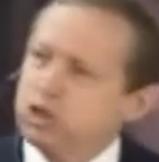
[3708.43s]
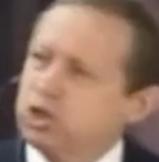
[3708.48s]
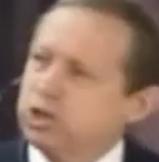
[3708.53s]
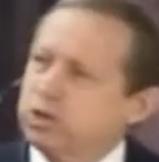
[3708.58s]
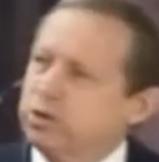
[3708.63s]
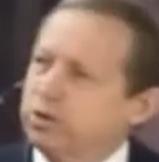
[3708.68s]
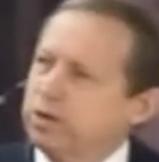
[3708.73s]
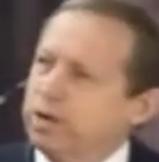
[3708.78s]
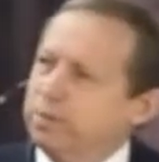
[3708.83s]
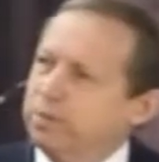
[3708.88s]

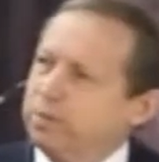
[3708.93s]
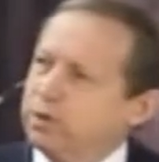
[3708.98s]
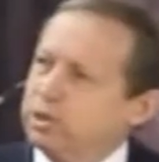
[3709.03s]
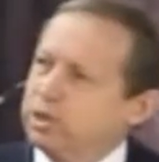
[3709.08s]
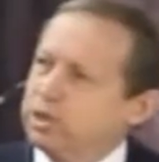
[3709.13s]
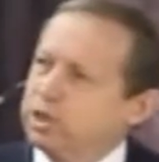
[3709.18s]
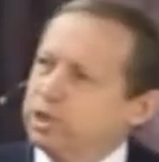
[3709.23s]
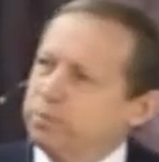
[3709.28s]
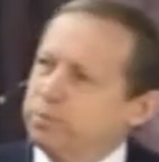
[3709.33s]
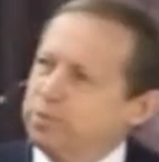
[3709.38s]
years ago, I
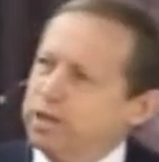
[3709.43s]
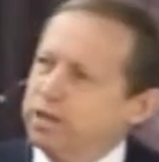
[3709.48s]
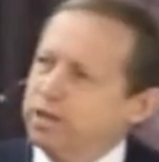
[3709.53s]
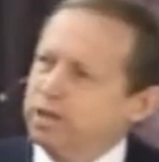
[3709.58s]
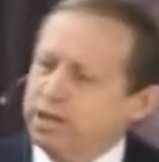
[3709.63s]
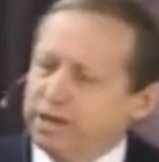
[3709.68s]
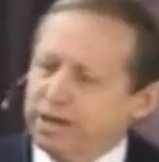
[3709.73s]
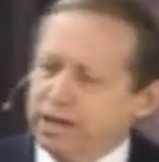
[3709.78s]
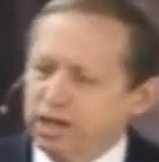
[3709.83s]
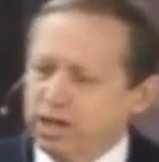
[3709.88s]

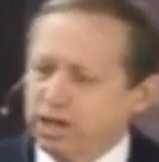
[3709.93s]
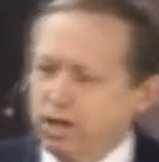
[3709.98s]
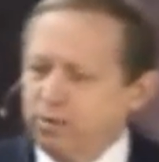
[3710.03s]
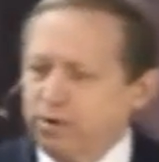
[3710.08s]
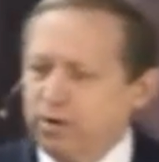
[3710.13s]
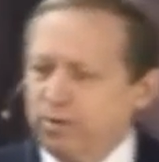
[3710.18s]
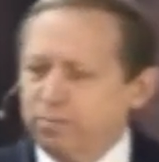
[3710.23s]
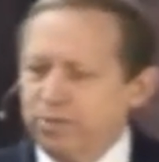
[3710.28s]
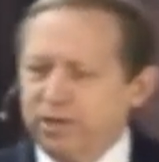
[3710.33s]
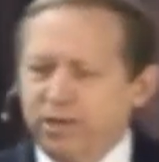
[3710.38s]
participated on
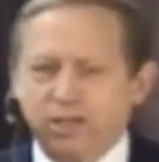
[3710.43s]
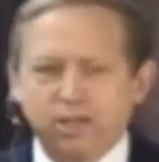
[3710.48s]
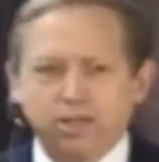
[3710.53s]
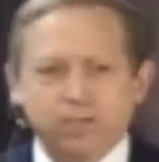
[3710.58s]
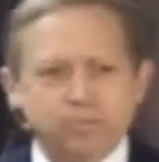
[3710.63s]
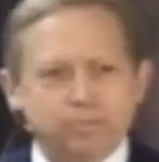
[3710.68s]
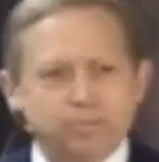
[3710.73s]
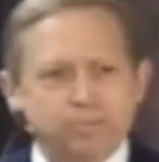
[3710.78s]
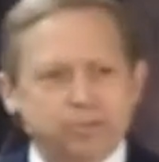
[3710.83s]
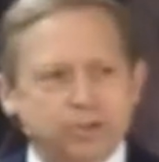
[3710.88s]
an IOM
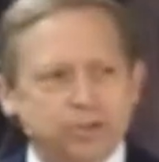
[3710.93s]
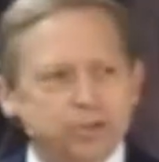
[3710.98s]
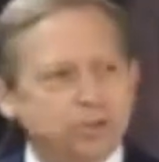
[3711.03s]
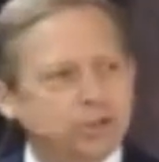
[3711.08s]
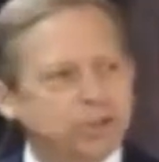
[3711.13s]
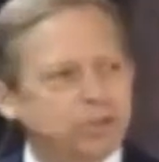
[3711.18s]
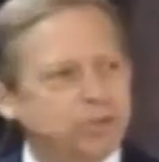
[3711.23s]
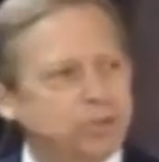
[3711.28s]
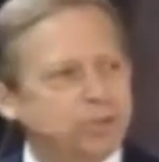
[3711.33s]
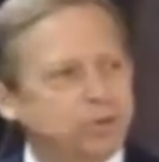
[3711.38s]
panel that
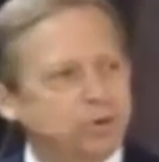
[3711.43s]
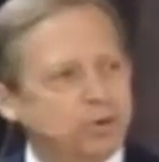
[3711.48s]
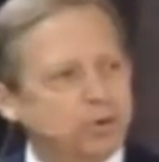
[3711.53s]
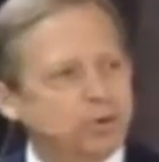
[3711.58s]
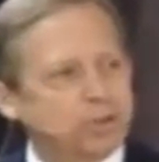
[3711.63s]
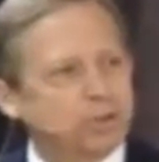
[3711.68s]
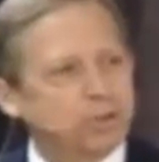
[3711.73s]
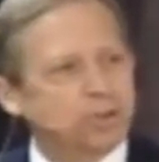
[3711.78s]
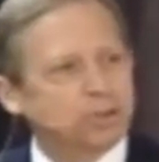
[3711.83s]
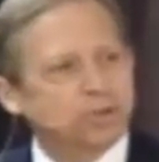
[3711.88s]
produced a
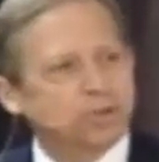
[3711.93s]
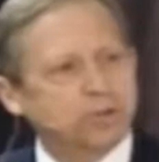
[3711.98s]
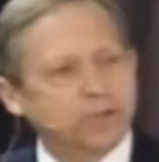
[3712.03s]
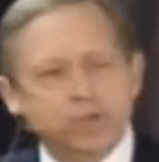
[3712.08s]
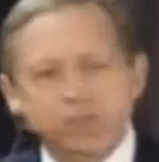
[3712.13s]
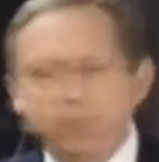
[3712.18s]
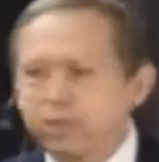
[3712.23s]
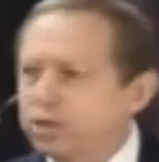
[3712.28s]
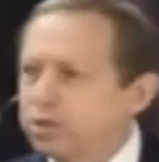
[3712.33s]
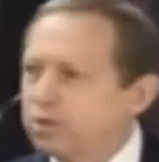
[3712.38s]
report called
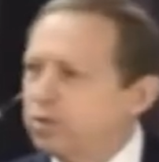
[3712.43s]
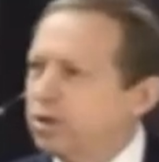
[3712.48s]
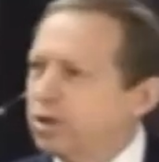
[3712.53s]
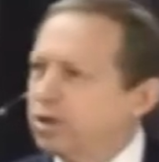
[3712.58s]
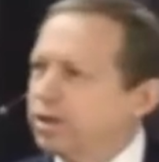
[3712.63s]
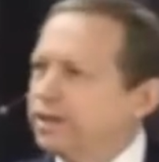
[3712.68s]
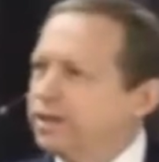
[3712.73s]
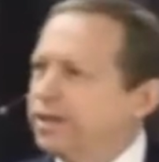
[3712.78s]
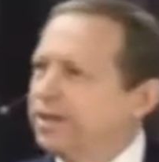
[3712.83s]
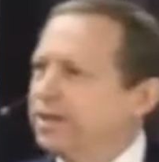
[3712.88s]
Crossing the
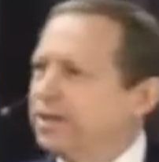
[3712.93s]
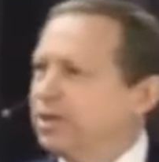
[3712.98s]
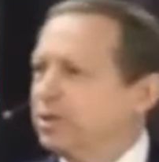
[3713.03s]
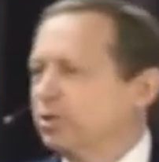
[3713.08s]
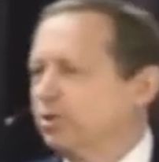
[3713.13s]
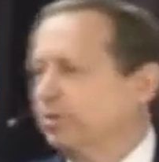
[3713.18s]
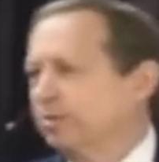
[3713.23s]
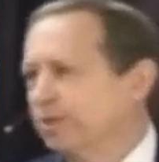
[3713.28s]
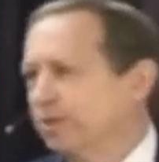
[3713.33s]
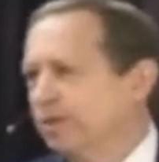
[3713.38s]
Quality
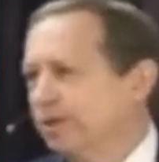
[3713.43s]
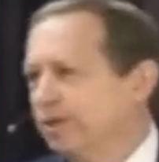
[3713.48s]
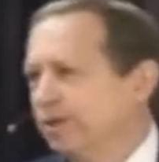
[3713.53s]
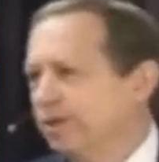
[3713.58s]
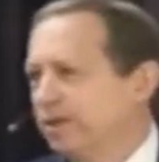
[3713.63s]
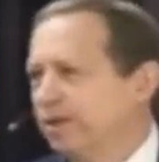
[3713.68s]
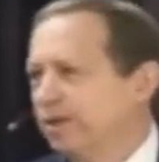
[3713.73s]
Chasm.